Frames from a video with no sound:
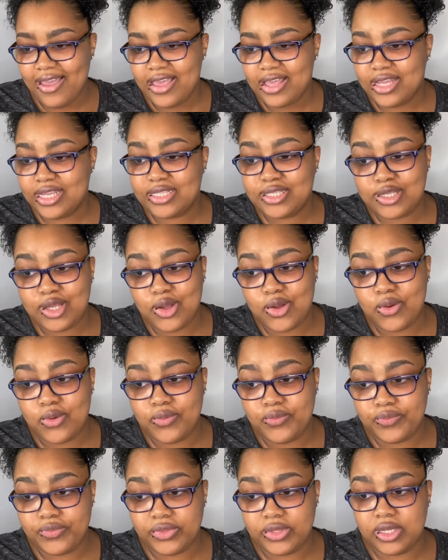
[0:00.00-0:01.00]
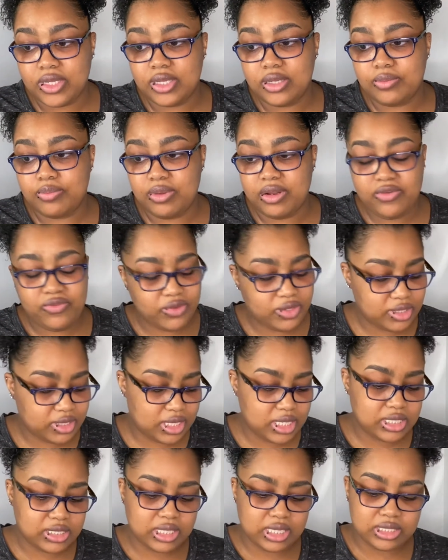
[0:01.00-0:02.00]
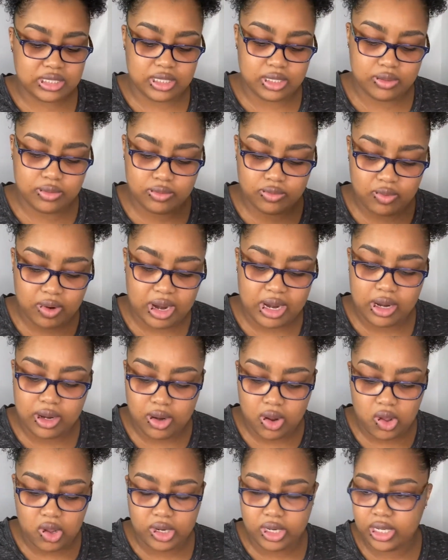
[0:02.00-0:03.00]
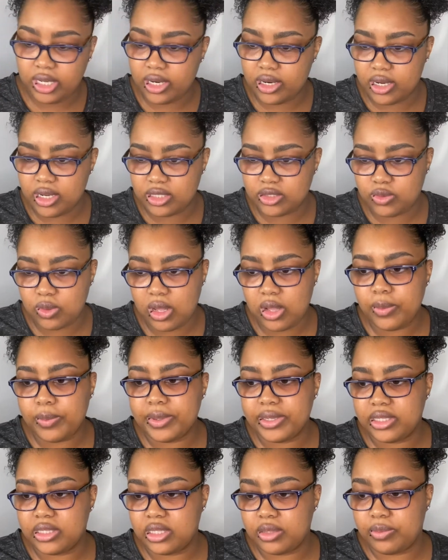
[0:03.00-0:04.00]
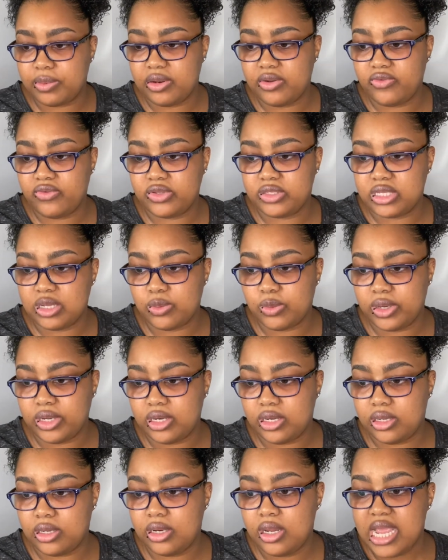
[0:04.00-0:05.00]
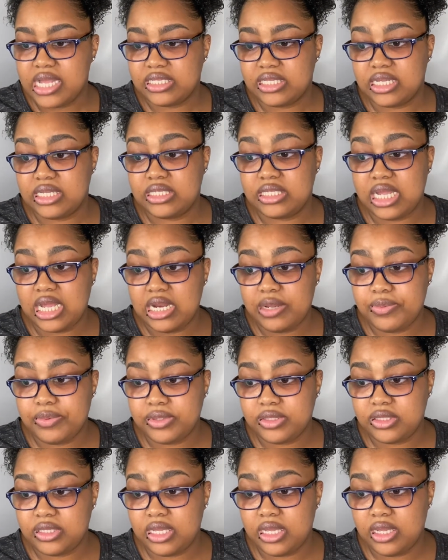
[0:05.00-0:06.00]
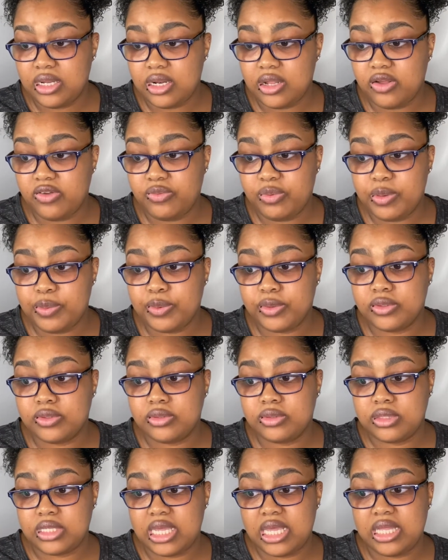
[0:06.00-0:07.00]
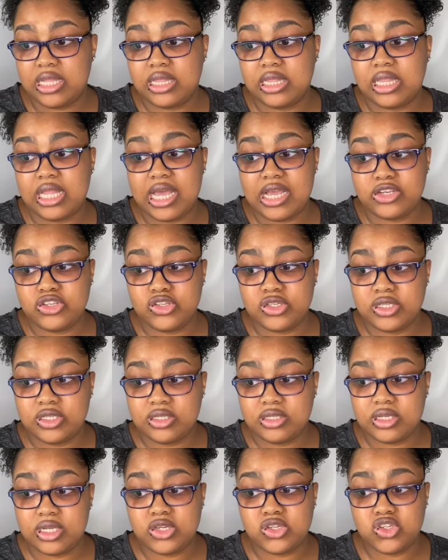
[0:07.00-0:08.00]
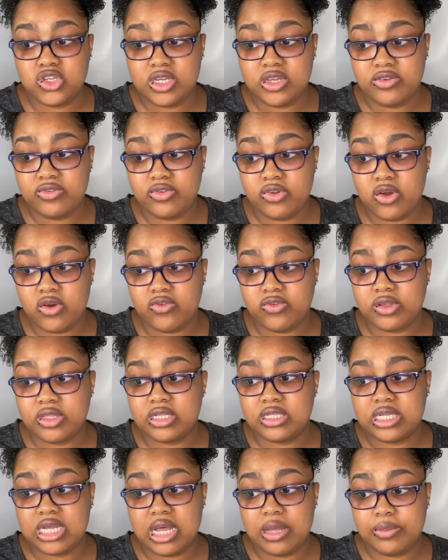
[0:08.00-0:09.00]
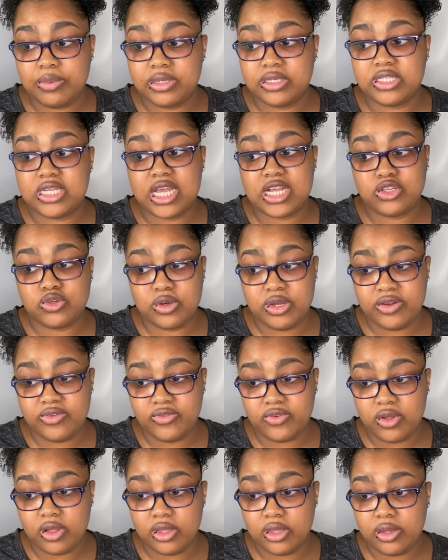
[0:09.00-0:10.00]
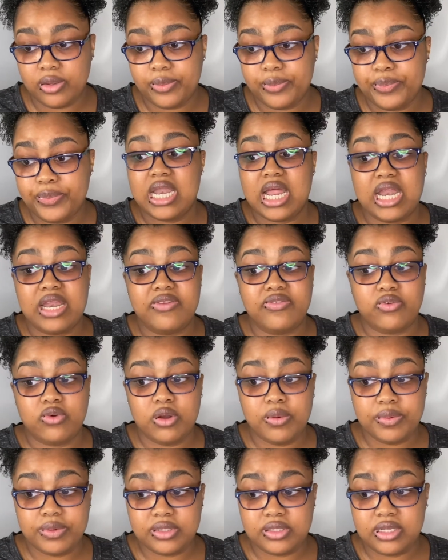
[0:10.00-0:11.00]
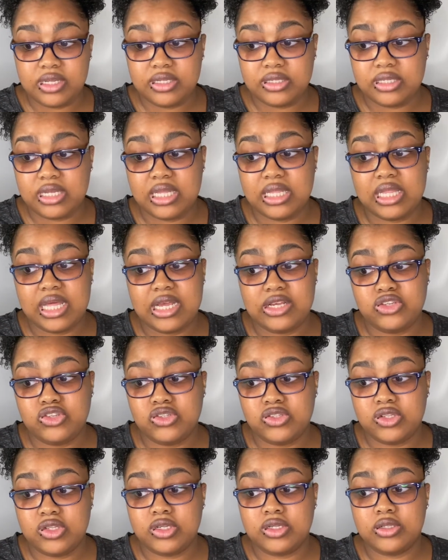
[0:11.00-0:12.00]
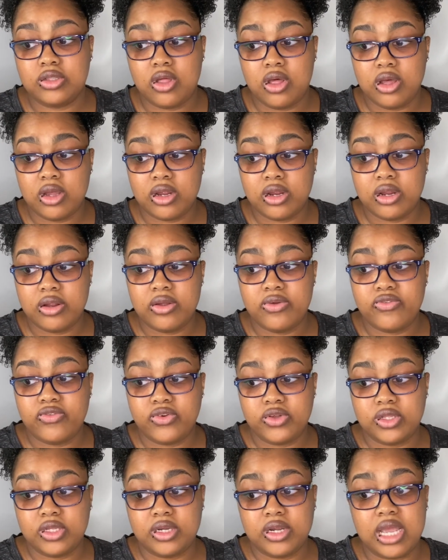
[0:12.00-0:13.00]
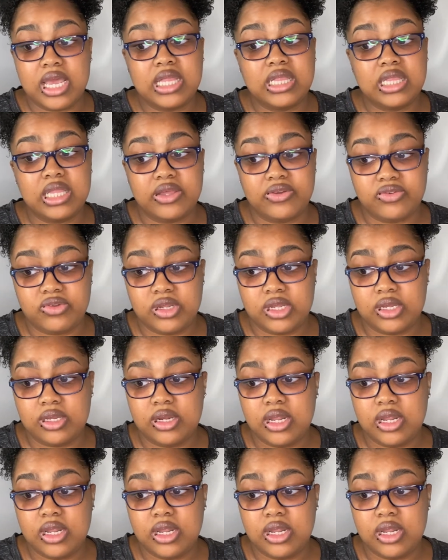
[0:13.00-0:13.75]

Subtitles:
And so the benefits, and it says it right on here as well, but the benefits I'm reading, it says 90% of people said lashes achieved over the top exaggerated volume. 94% said lashes looked longer, fuller, and lifted.